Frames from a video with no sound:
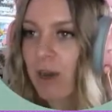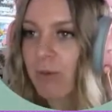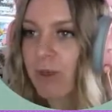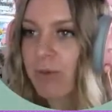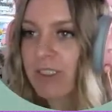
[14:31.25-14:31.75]

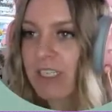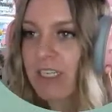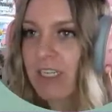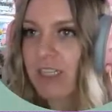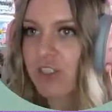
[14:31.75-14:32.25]
We will need
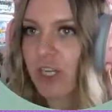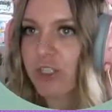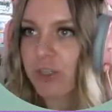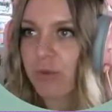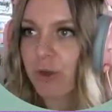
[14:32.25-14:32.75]
an
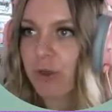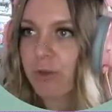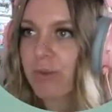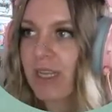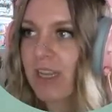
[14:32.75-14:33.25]
injection
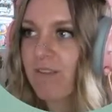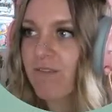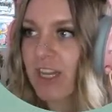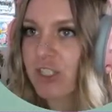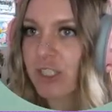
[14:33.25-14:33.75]
room
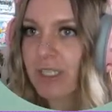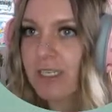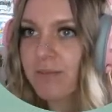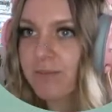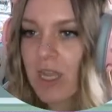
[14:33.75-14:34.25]
eventually.
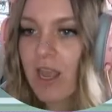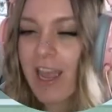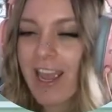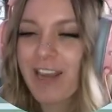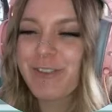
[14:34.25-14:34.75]

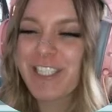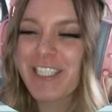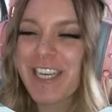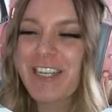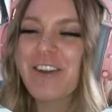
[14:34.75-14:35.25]
And we
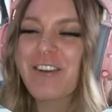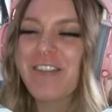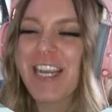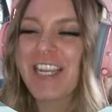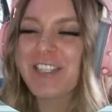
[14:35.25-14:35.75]
just got a
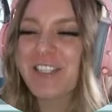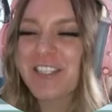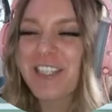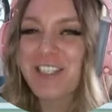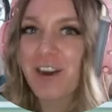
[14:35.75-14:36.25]
notification. It
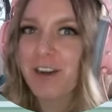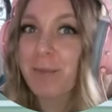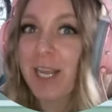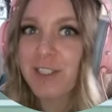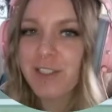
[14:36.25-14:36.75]
says our
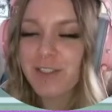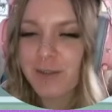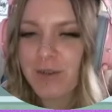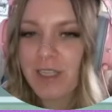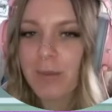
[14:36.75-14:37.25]
patients are
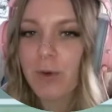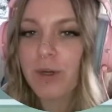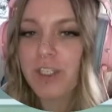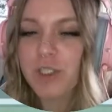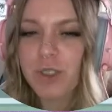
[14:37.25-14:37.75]
really
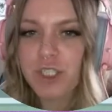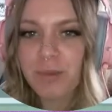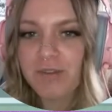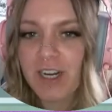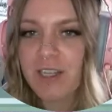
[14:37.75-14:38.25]
bored, so we should
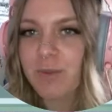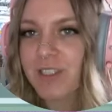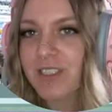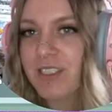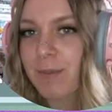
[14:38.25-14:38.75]
provide them
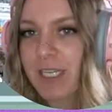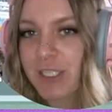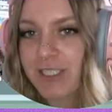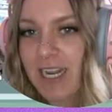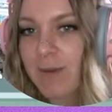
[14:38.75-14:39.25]
with some
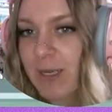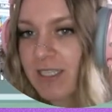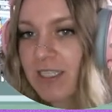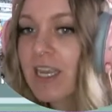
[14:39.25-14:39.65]
entertainment.